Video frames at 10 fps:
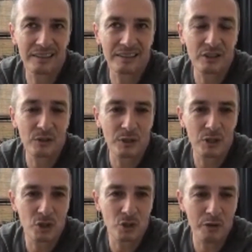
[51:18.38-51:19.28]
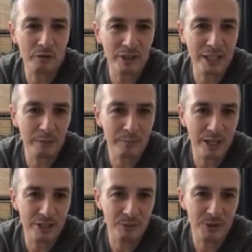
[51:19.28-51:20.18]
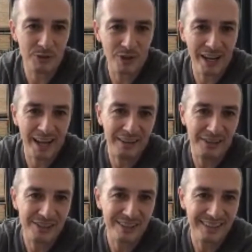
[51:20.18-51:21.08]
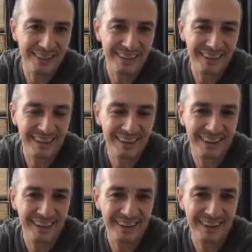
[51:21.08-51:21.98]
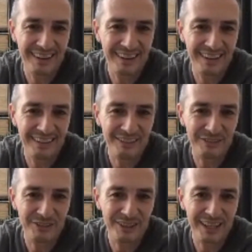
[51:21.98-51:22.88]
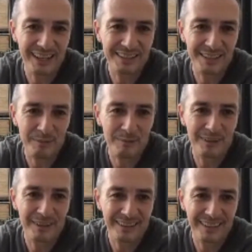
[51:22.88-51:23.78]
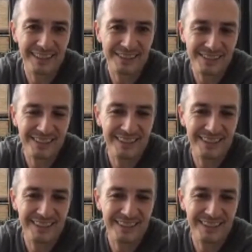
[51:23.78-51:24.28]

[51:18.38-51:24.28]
Did you enjoy feeling pleasure with your hands? Lift your hands up. Yes.